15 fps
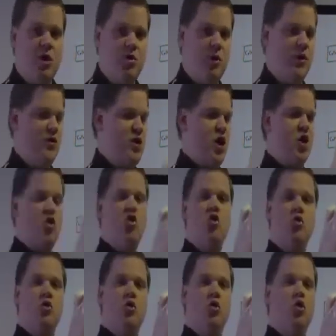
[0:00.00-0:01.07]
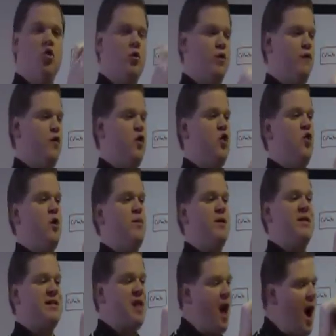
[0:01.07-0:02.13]
whether it's on Google Review,
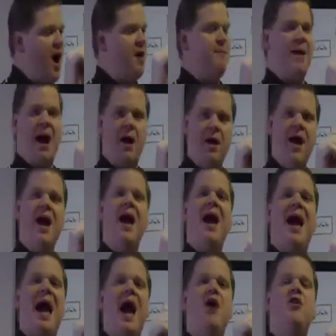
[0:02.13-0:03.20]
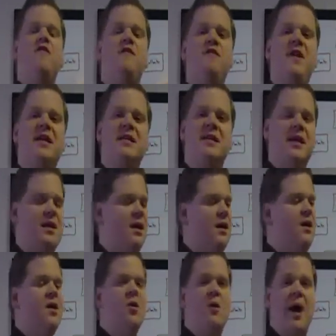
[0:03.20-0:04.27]
but talk about how you fixed it,
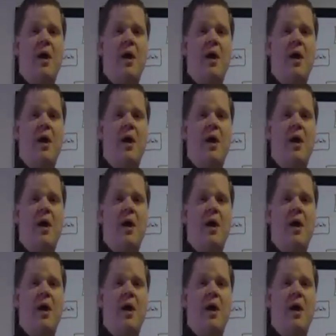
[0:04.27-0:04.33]
right?